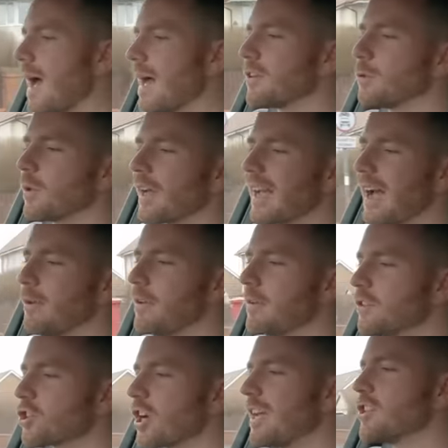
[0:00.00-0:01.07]
I do like how you
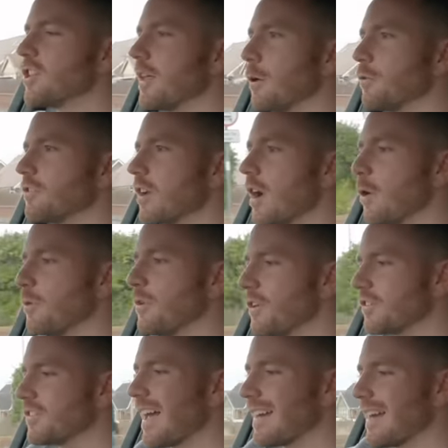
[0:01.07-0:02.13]
can change it though, so
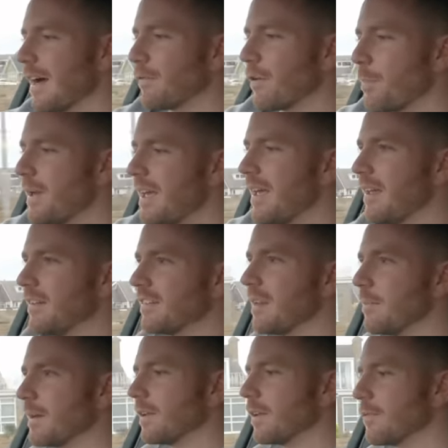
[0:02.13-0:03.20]
your sat-nav appears in
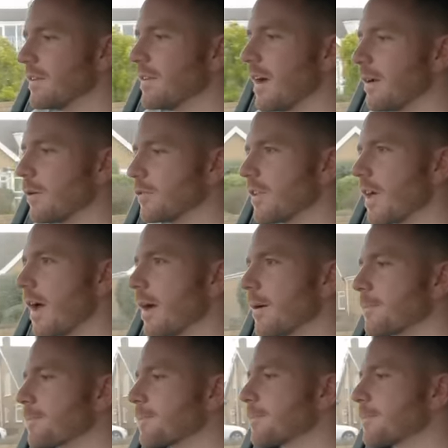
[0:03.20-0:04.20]
the middle of the dials there.